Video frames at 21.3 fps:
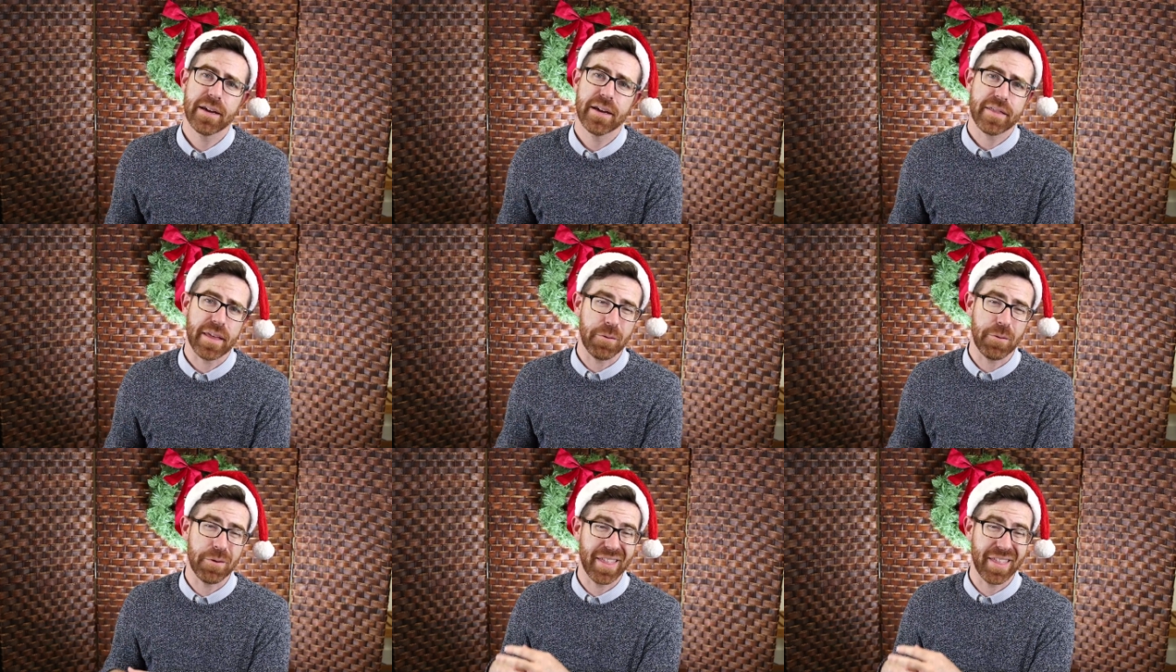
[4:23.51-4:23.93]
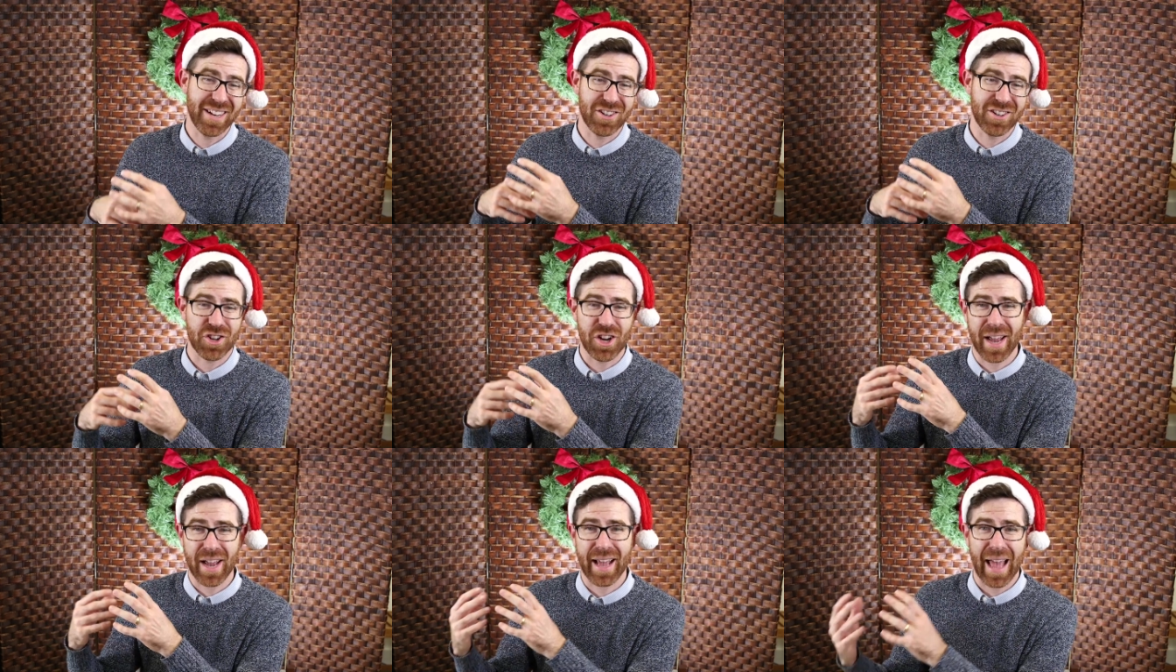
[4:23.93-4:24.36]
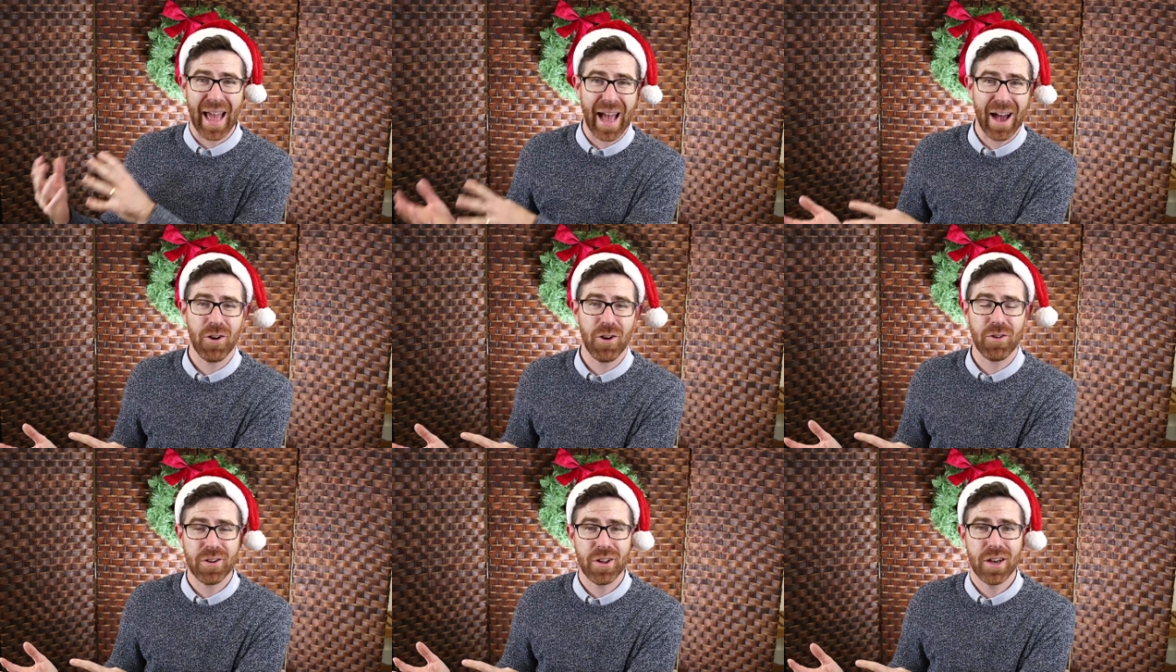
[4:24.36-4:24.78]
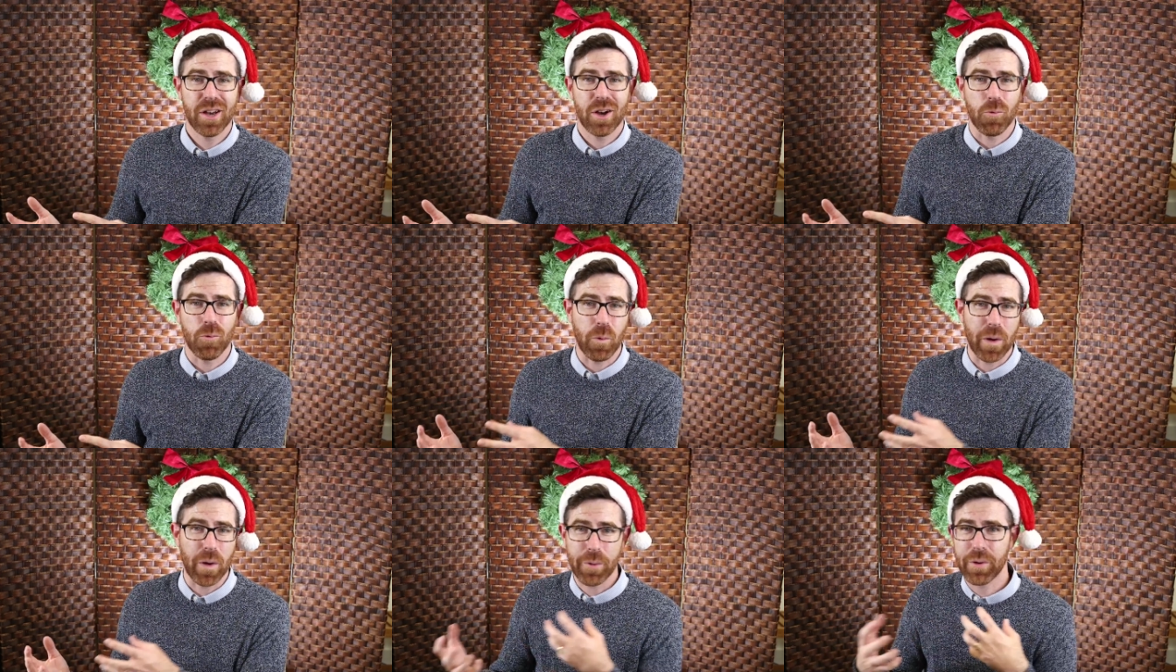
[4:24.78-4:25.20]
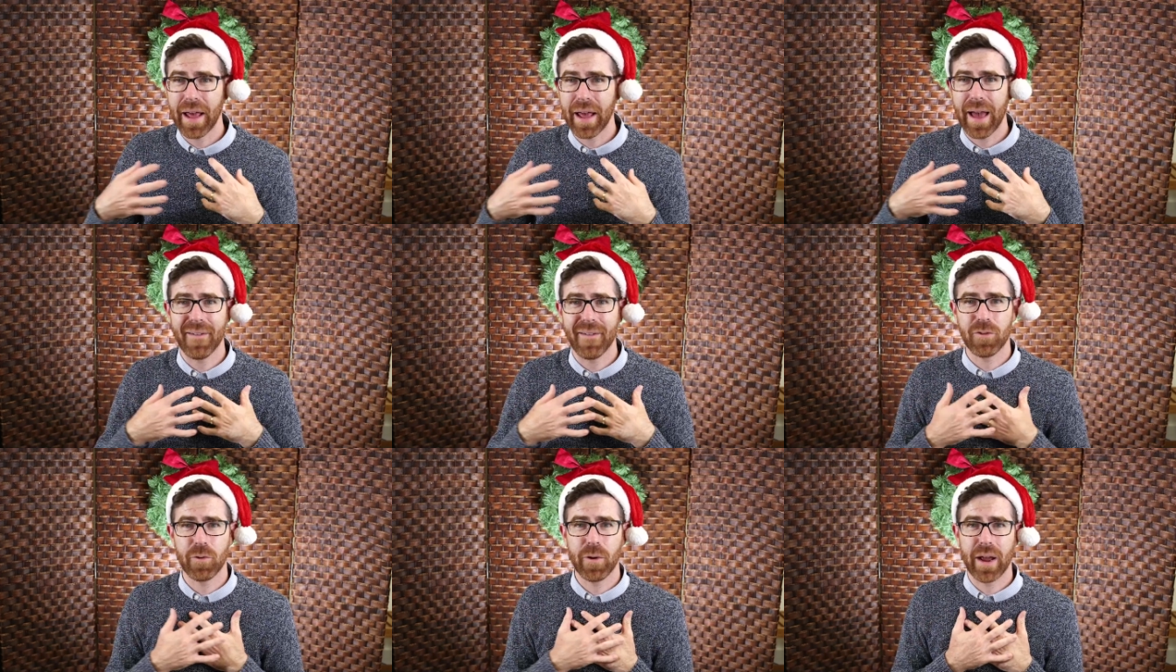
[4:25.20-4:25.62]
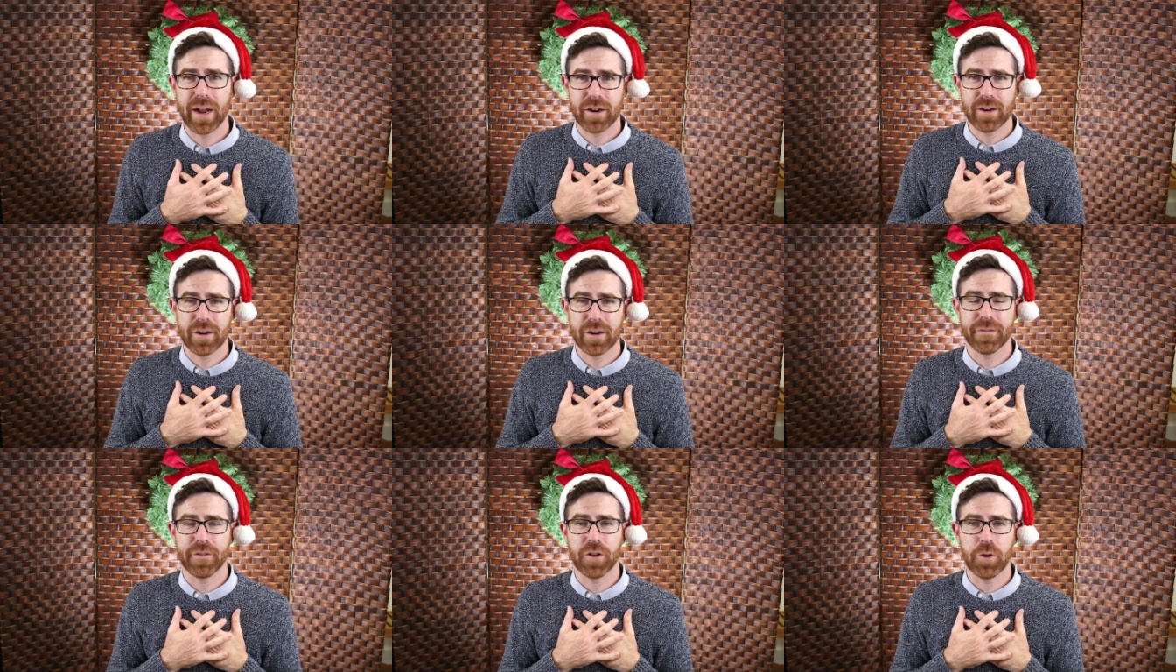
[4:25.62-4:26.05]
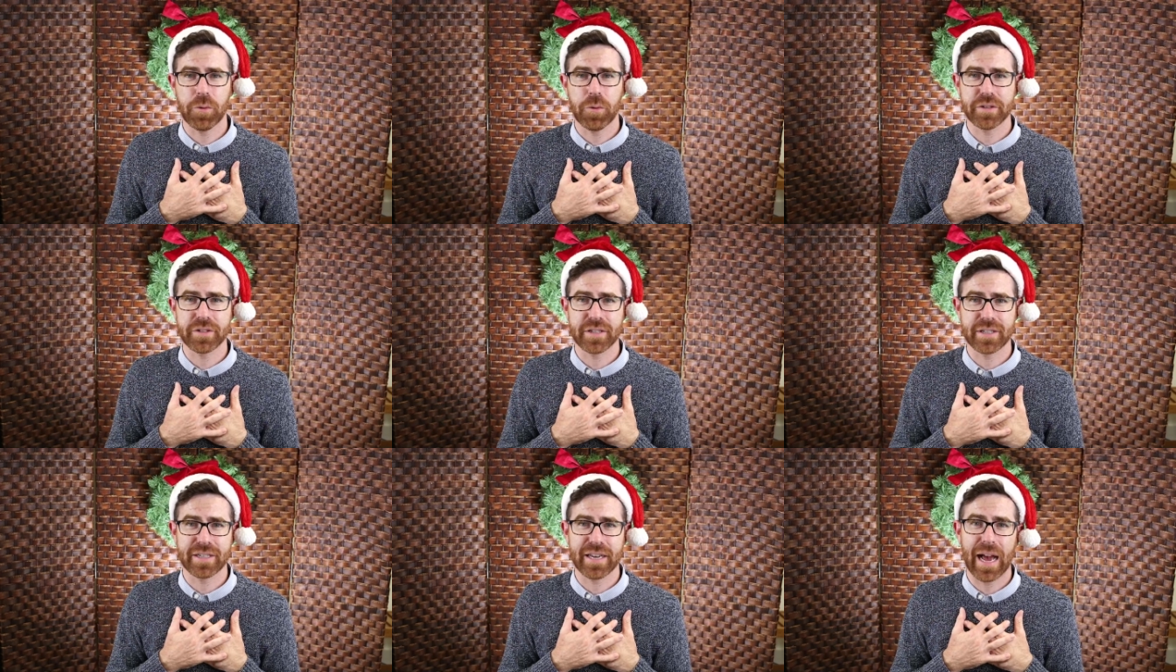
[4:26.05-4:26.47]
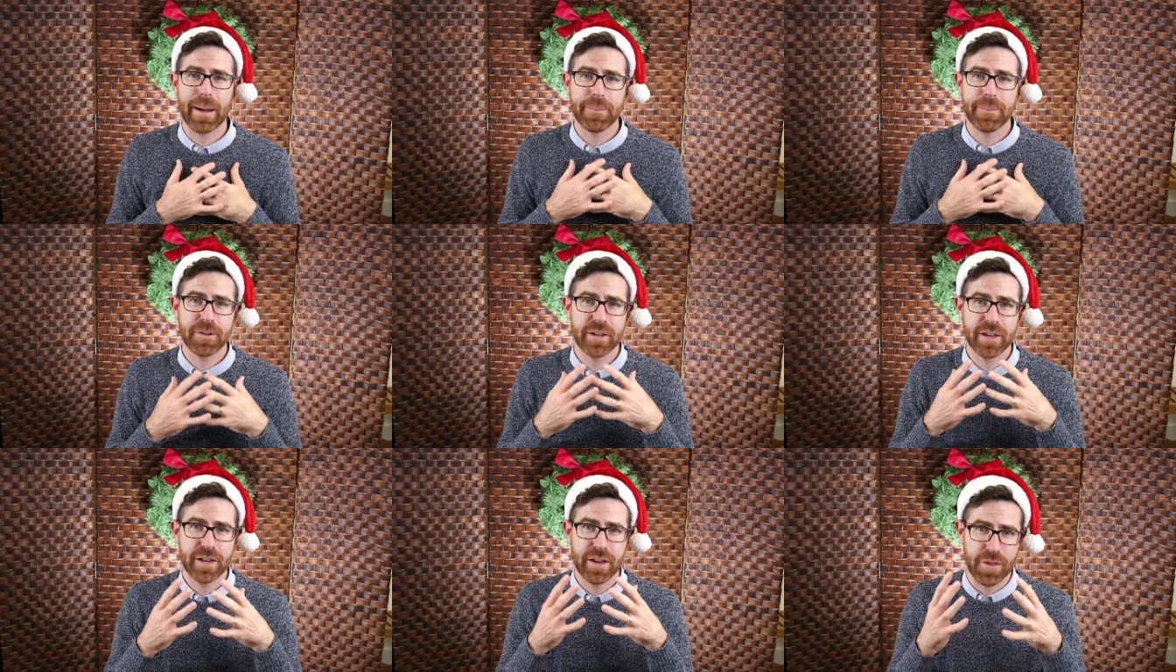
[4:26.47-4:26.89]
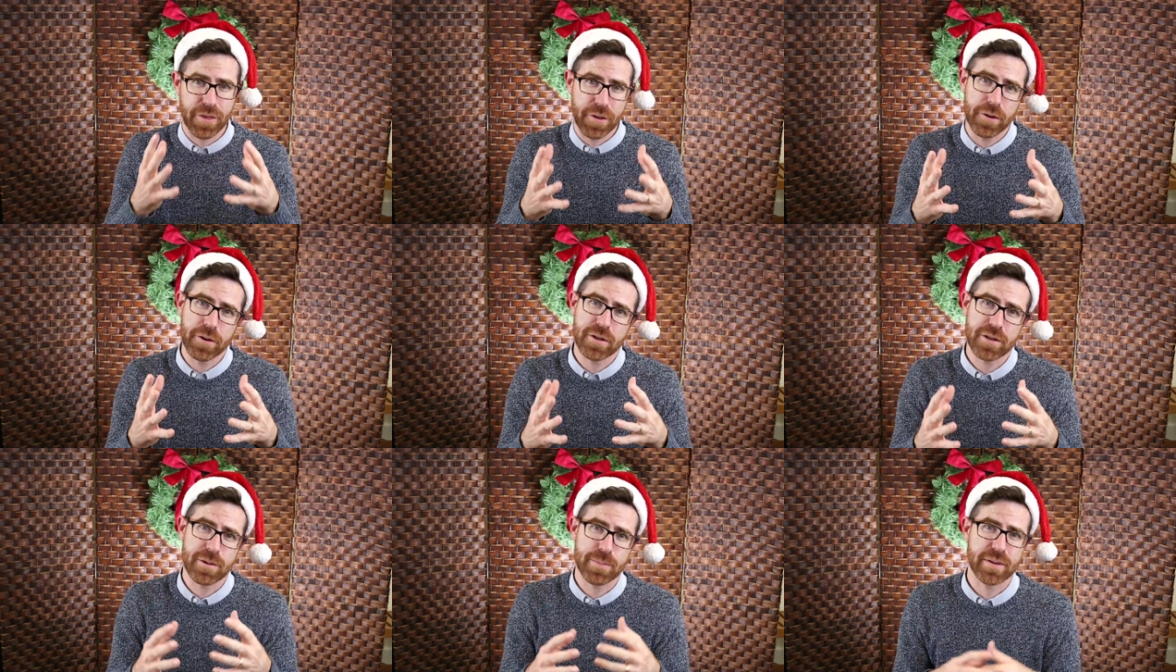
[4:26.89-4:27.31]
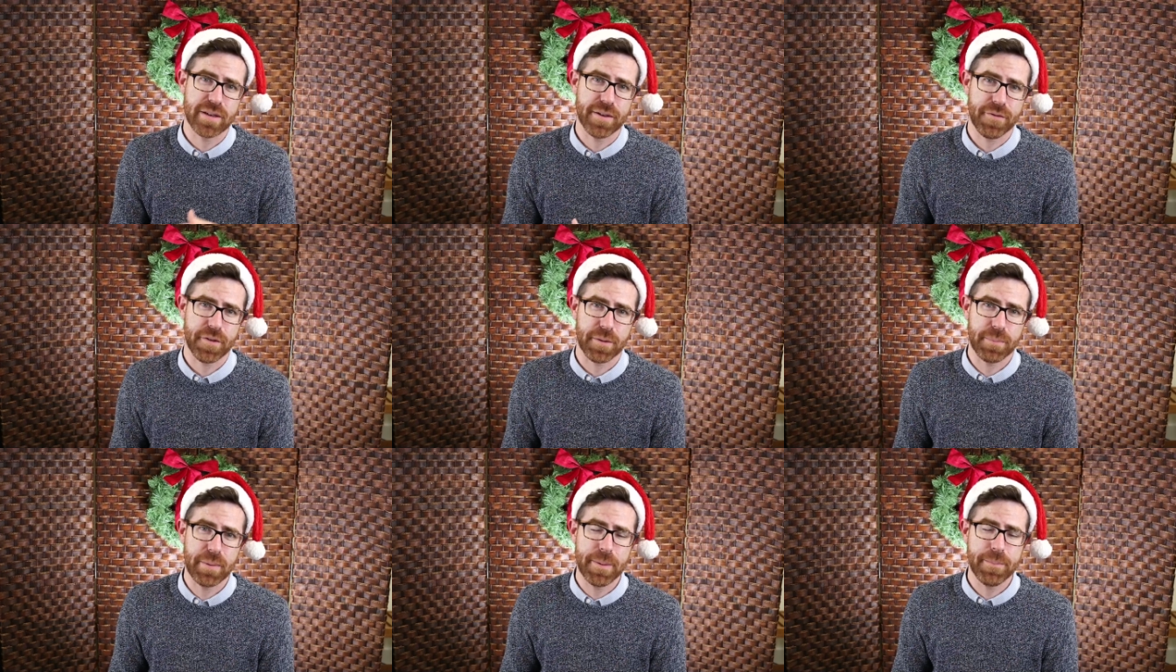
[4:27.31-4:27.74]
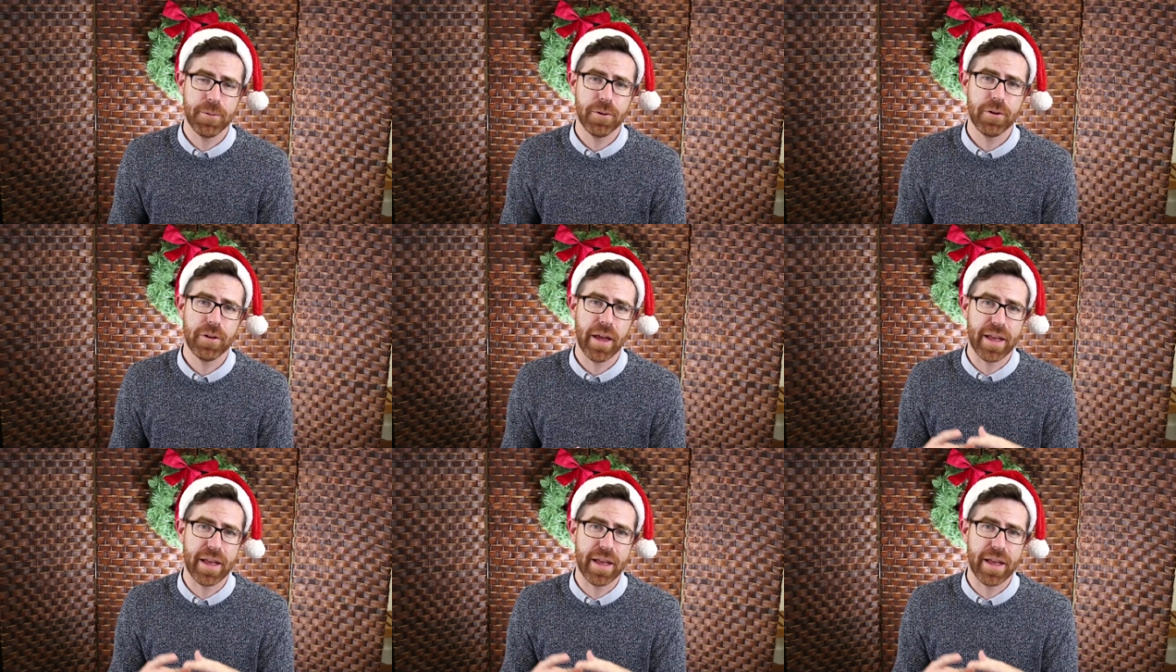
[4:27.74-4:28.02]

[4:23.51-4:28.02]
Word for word: They would then check out. We would have a record of who has adopted those specific people,